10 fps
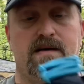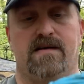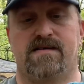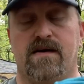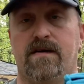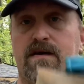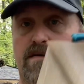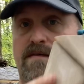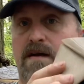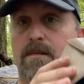So
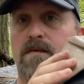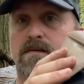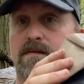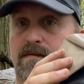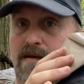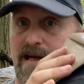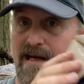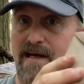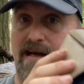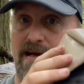you're double
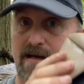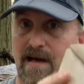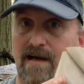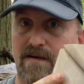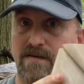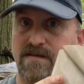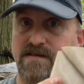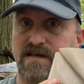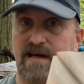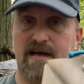heating
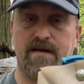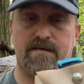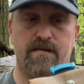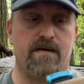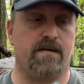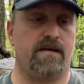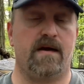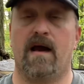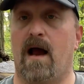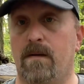layers to get it through.
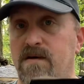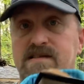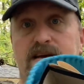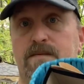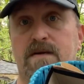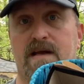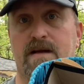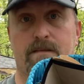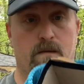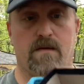I was able to
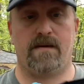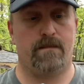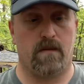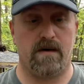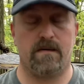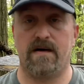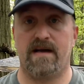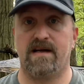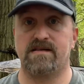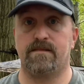get rolling boil in
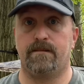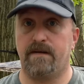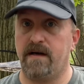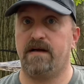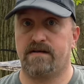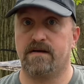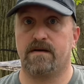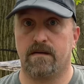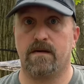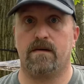this, but it
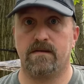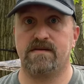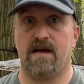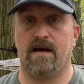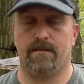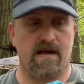took a long time.